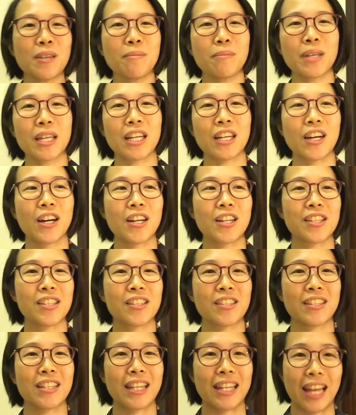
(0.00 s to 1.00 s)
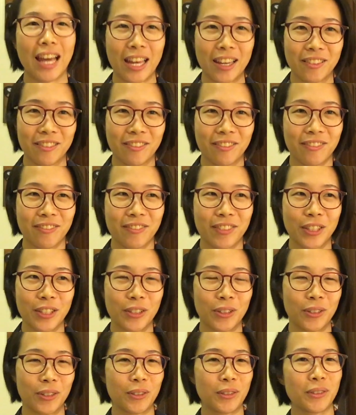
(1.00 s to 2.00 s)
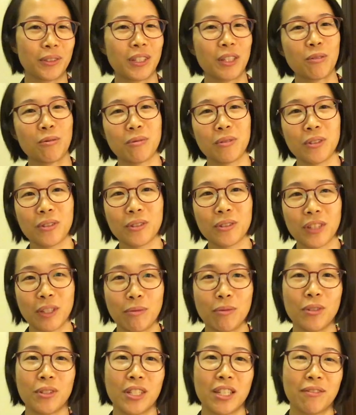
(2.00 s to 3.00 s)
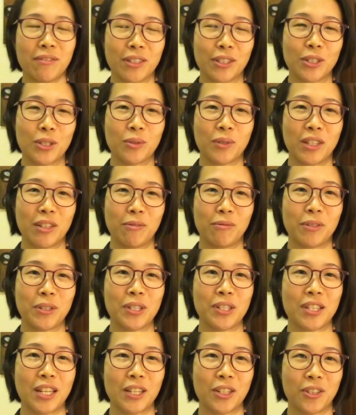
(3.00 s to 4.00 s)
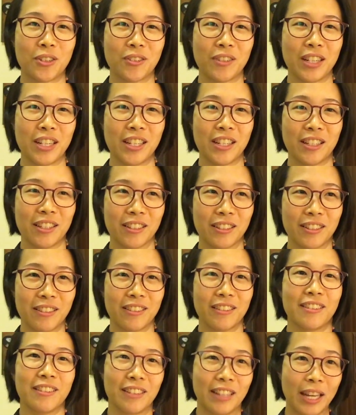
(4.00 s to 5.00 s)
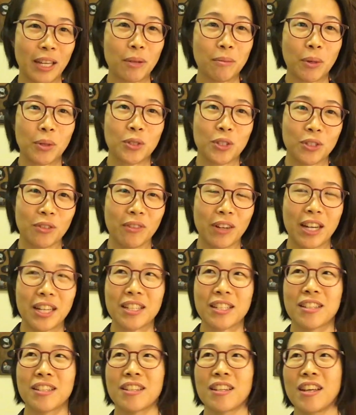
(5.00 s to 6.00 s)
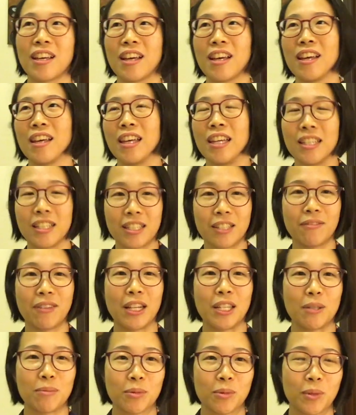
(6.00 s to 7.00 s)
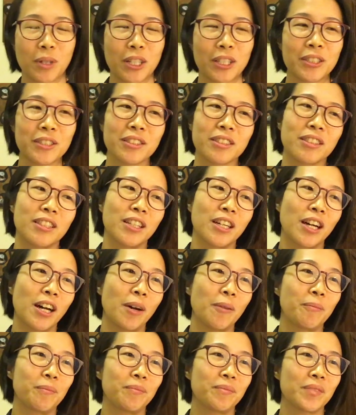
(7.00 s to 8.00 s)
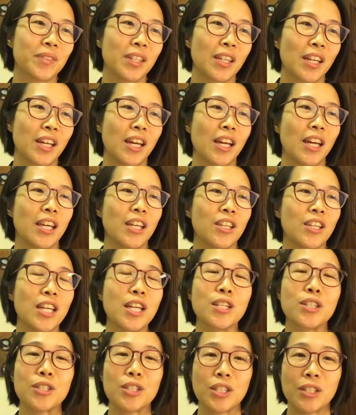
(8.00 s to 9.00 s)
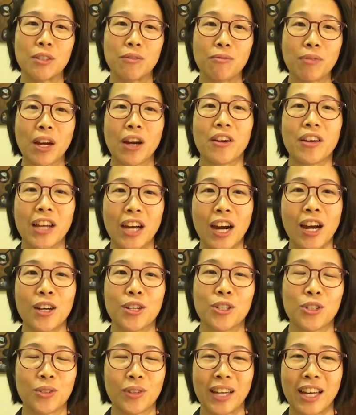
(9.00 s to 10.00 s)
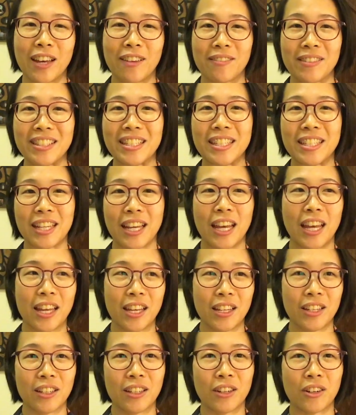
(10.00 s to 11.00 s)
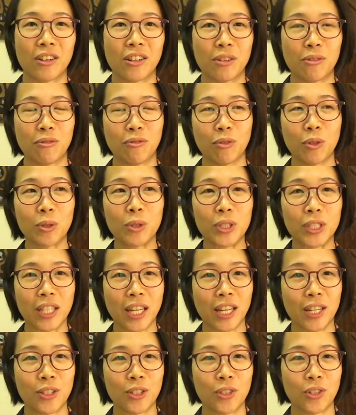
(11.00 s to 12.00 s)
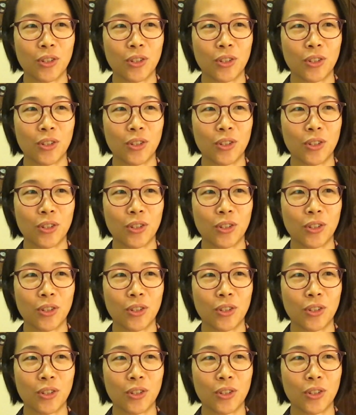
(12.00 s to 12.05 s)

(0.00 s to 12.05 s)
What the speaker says: Because life, you know, if you live in the 21st century, like most of us in the developed world, it's very hard to have a day or a full day to